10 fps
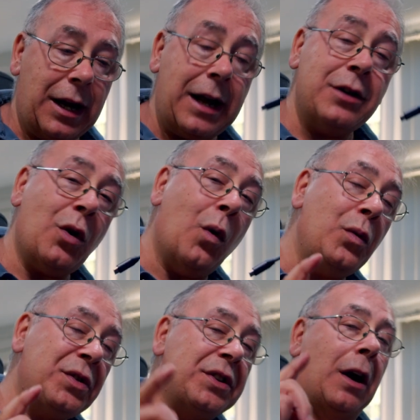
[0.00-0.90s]
And
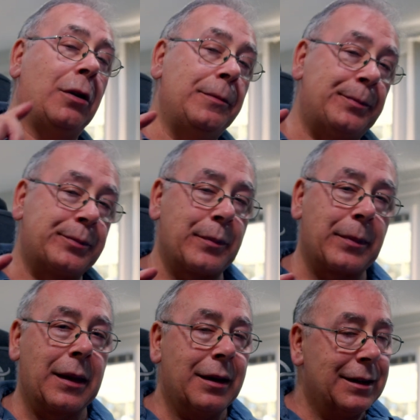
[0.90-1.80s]
also,
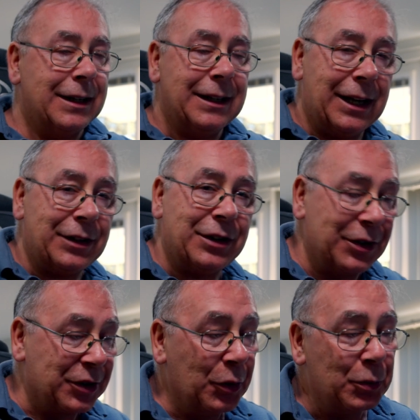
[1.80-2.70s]
yes,
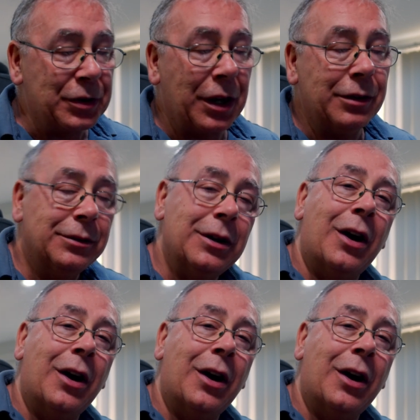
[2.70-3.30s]
there's an also.